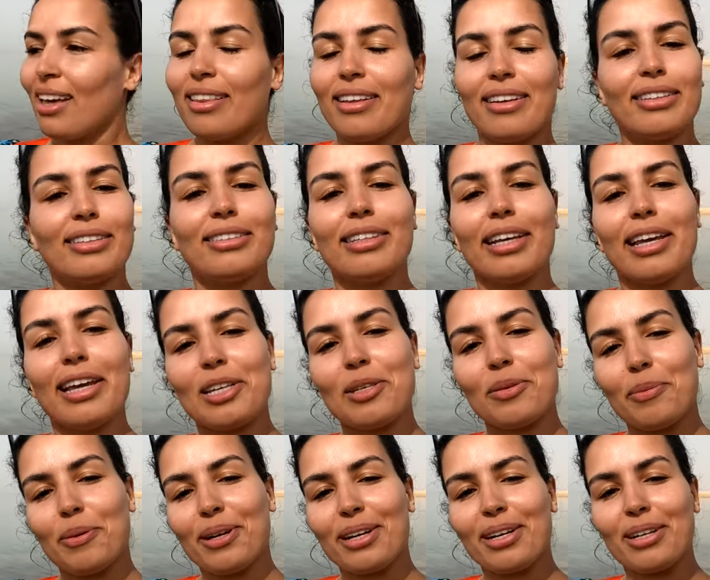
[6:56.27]
This
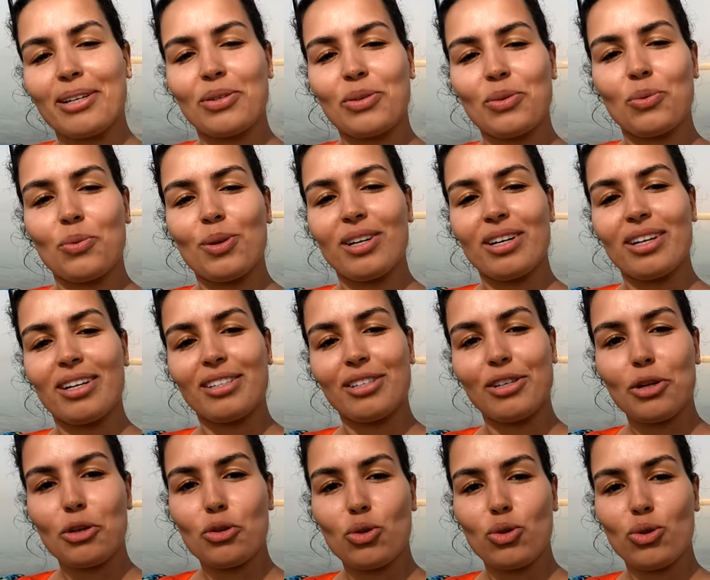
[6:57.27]
experience
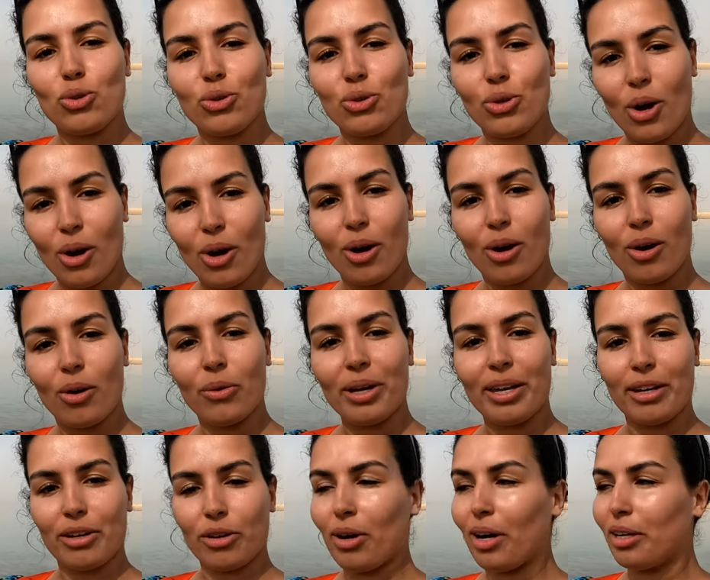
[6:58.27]
was so
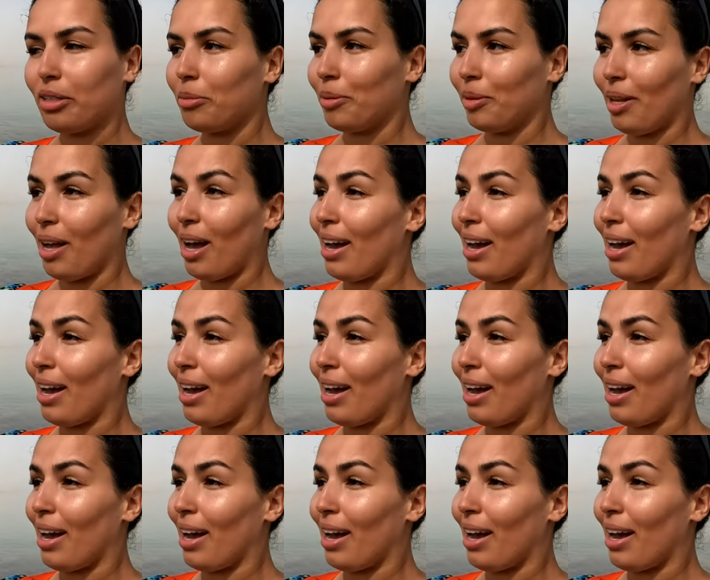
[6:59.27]
incredible.